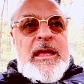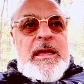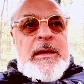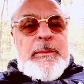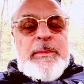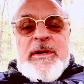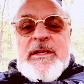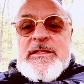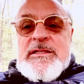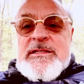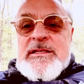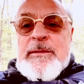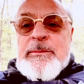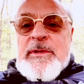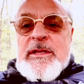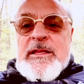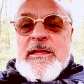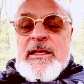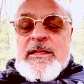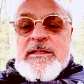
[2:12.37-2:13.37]
but it's
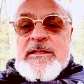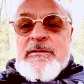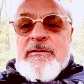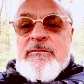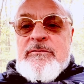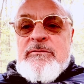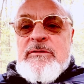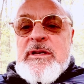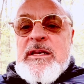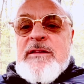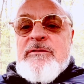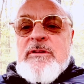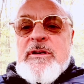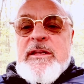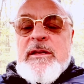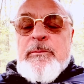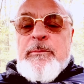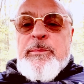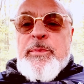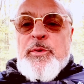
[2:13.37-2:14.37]
something that's really, really
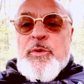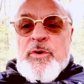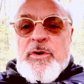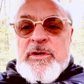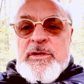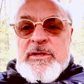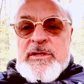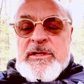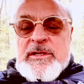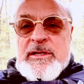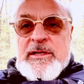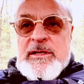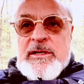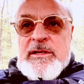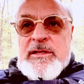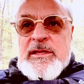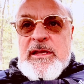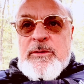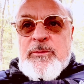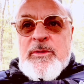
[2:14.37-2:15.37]
important
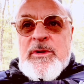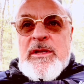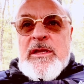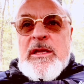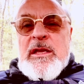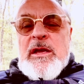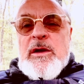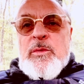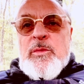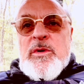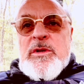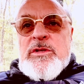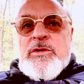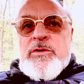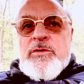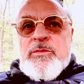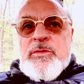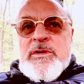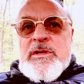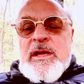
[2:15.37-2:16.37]
that we
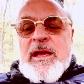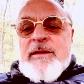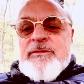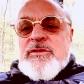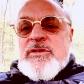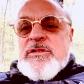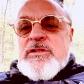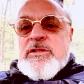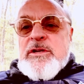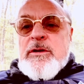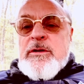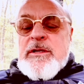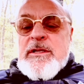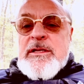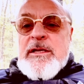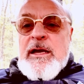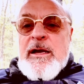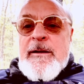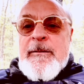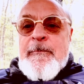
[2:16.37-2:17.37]
do. We have to start
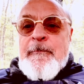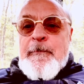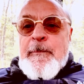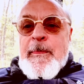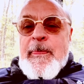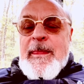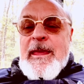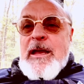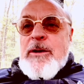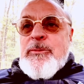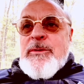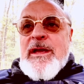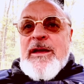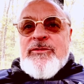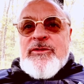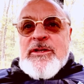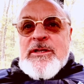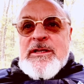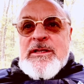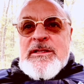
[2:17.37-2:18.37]
young and we have
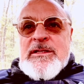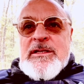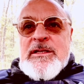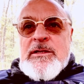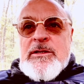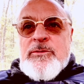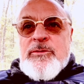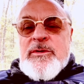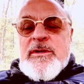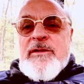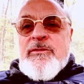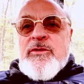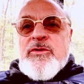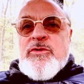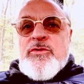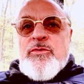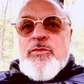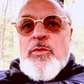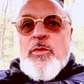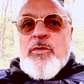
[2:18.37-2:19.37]
to continue. We're never
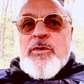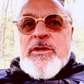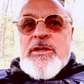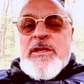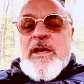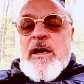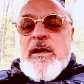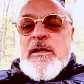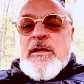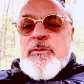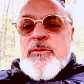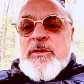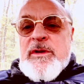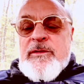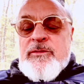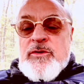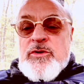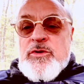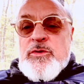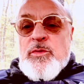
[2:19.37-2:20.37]
too young and we're
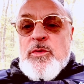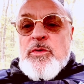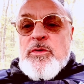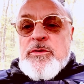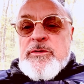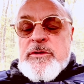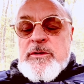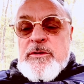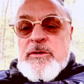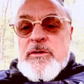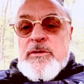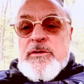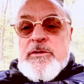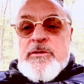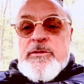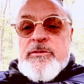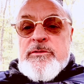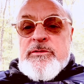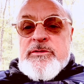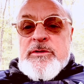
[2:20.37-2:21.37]
never too old
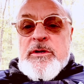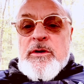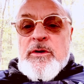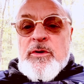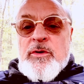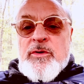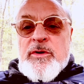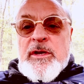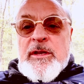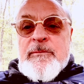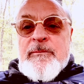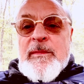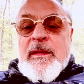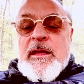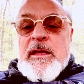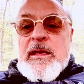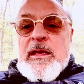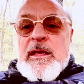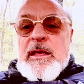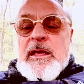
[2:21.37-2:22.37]
to start learning.
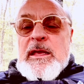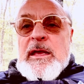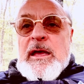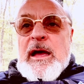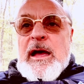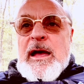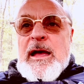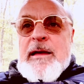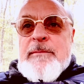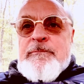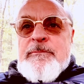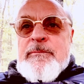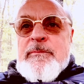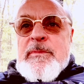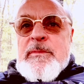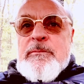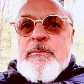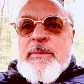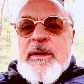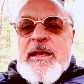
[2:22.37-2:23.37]

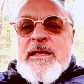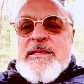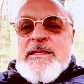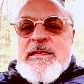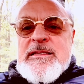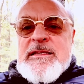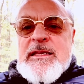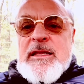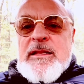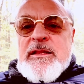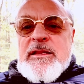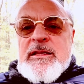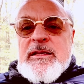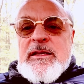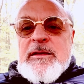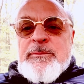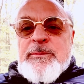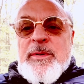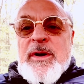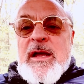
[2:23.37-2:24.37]
But as I said,
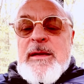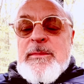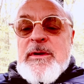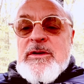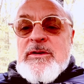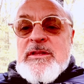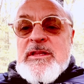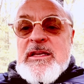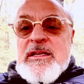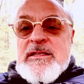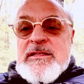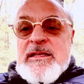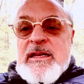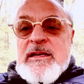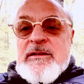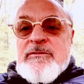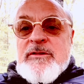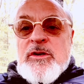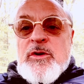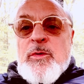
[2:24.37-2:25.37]
the primary thing is that
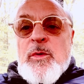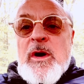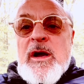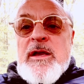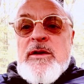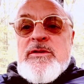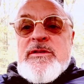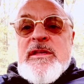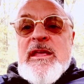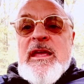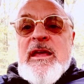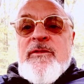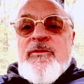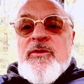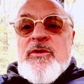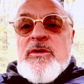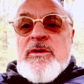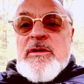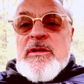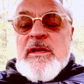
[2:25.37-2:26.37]
it requires
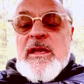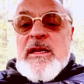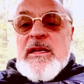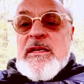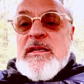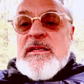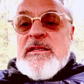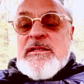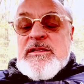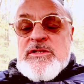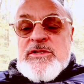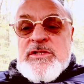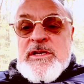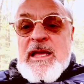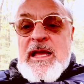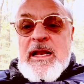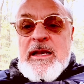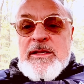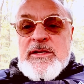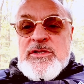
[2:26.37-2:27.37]
effort and it is a
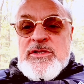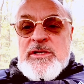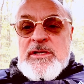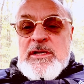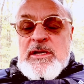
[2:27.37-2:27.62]
challenge.